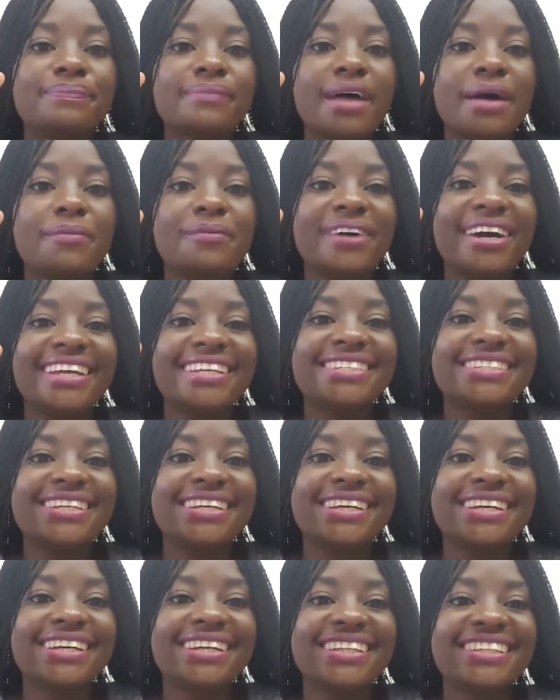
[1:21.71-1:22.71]
I'm
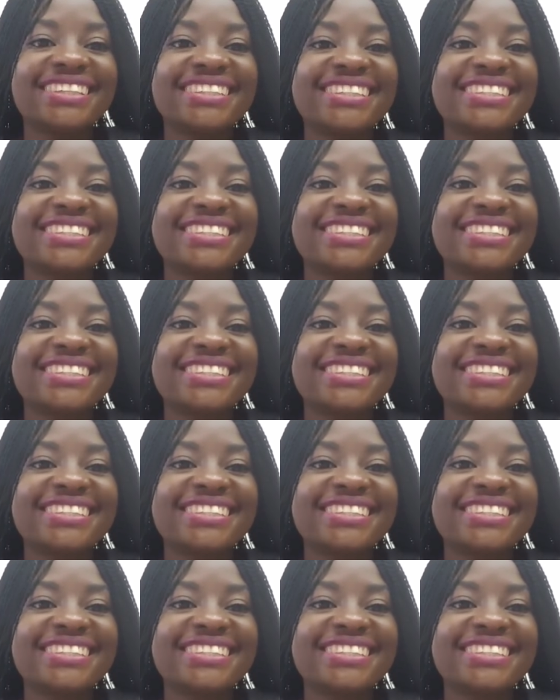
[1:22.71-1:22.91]
waiting.